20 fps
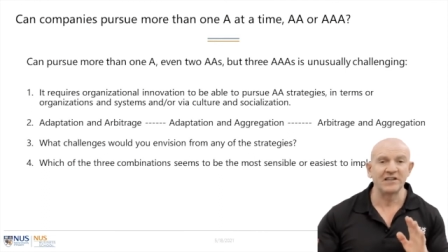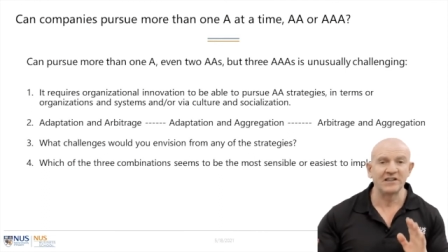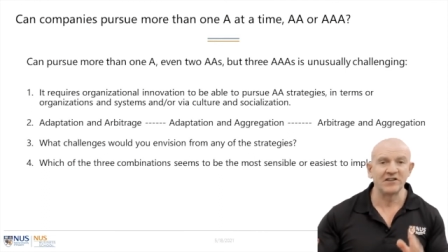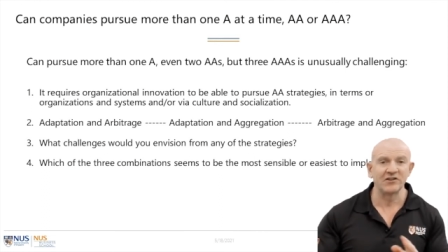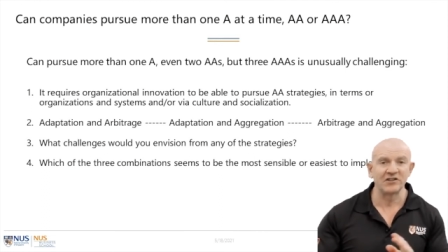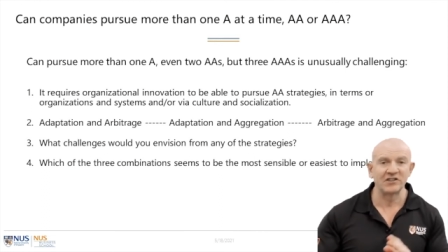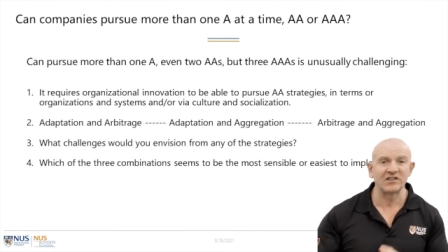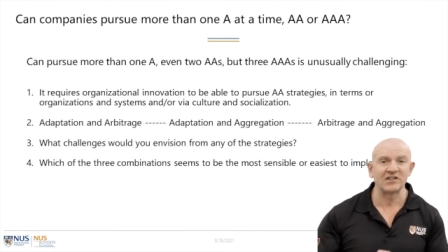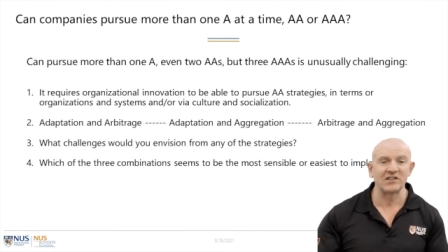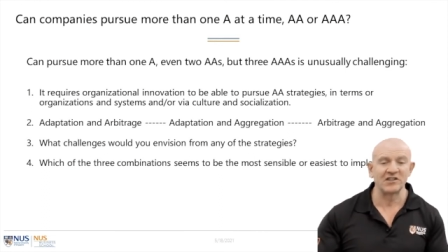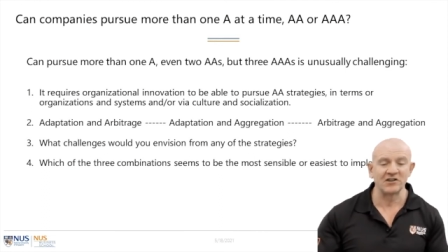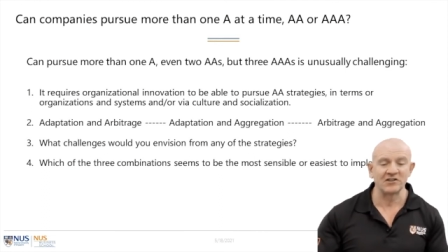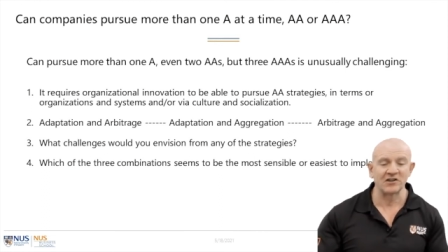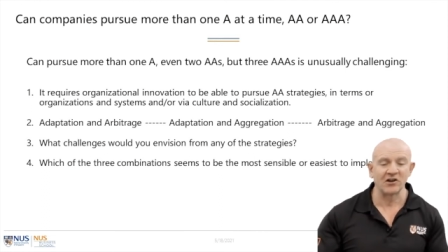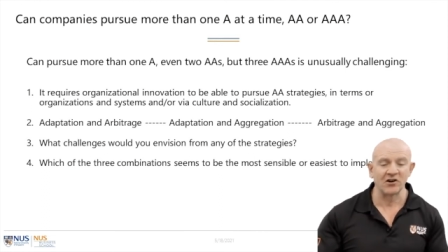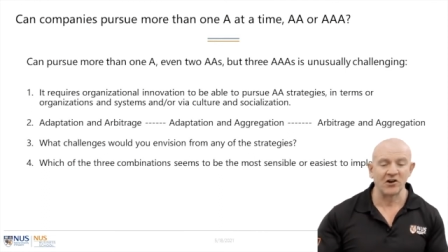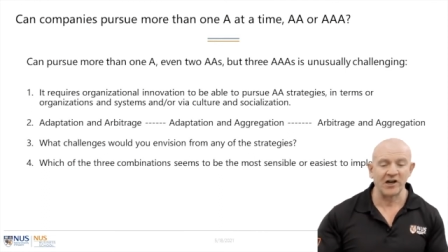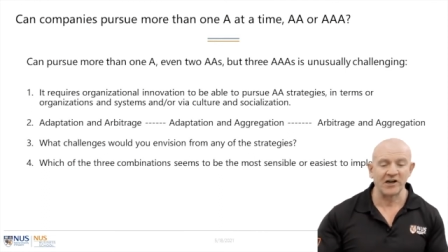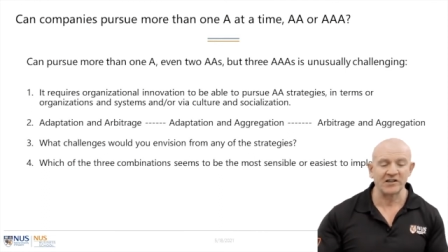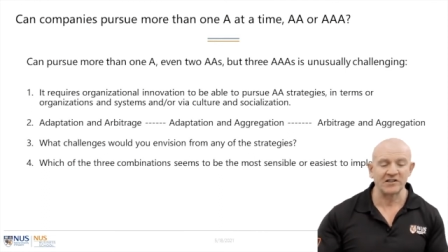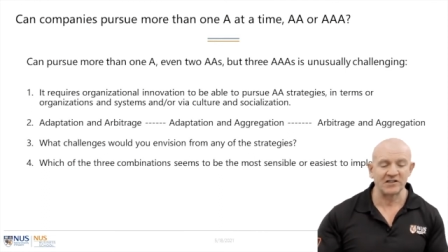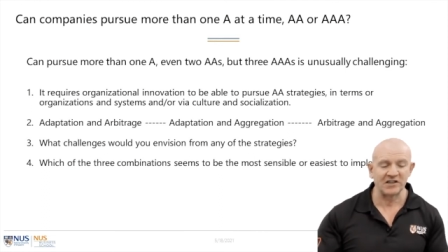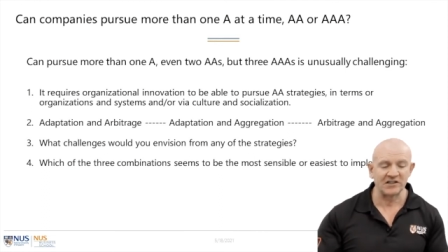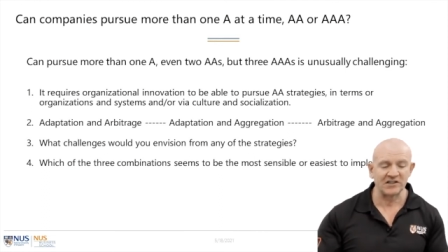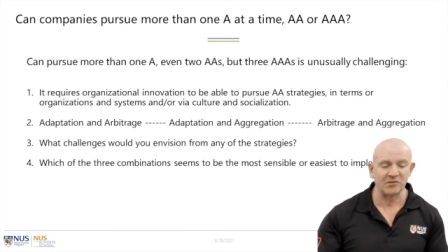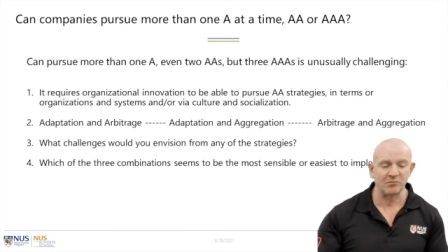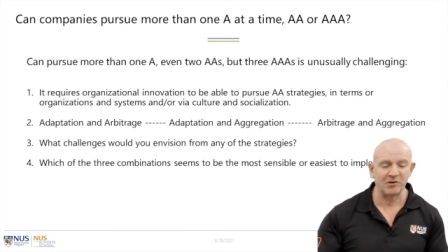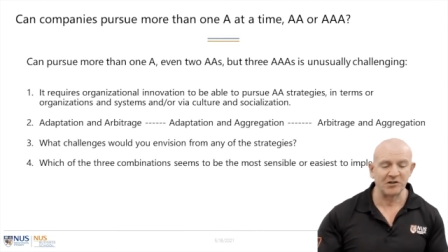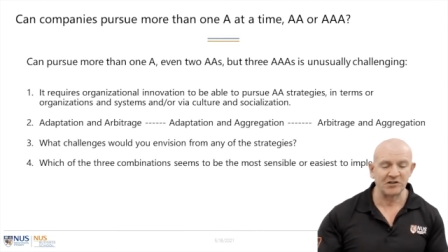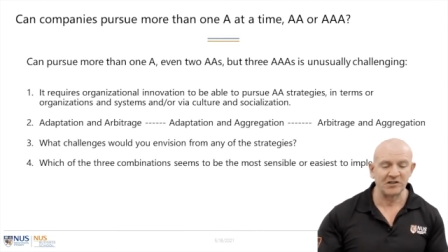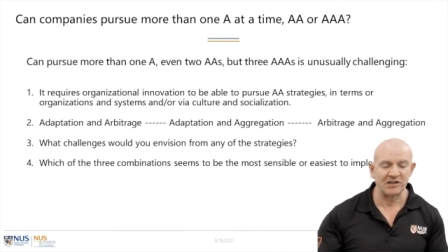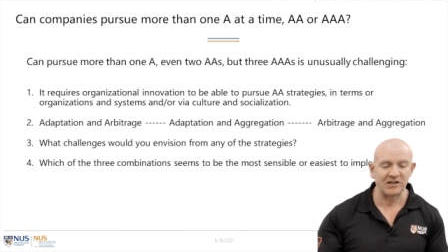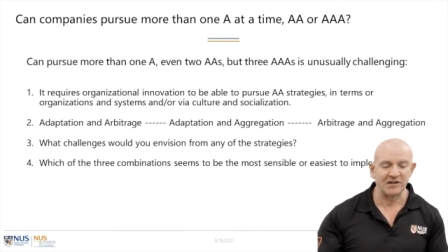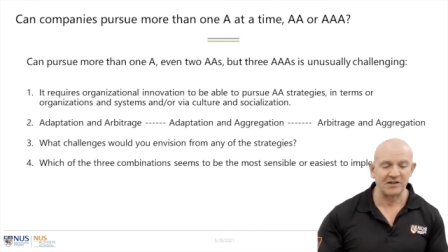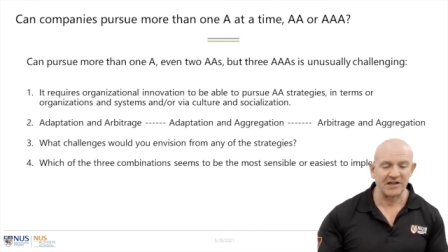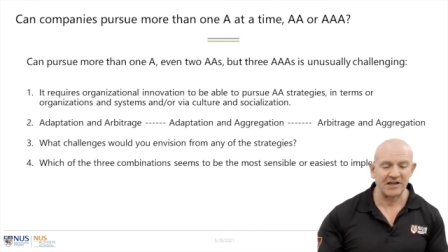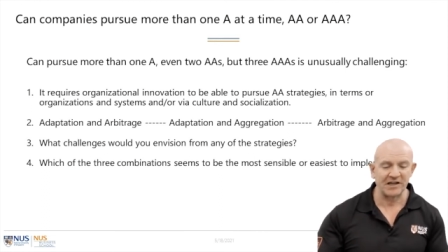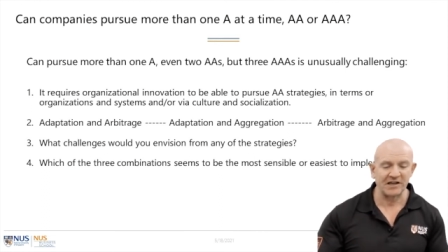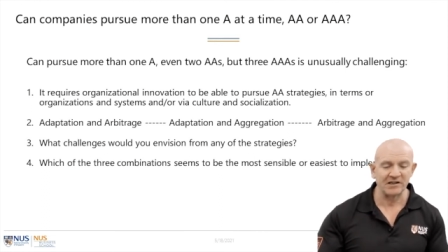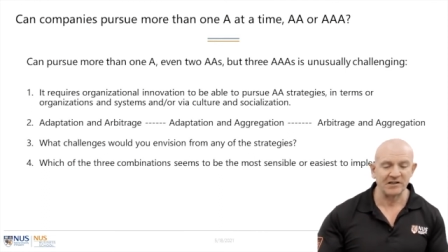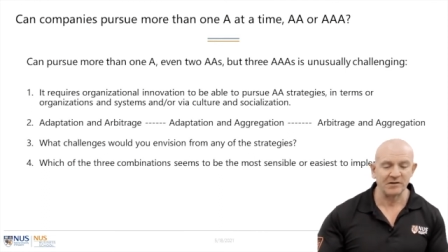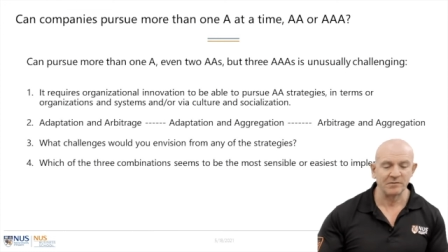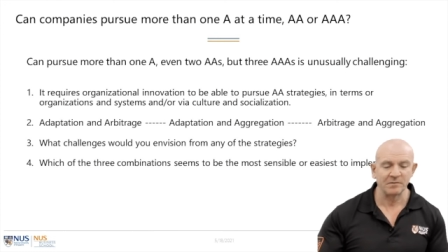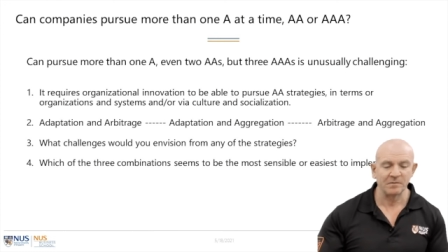There's a lot of sensibility in that,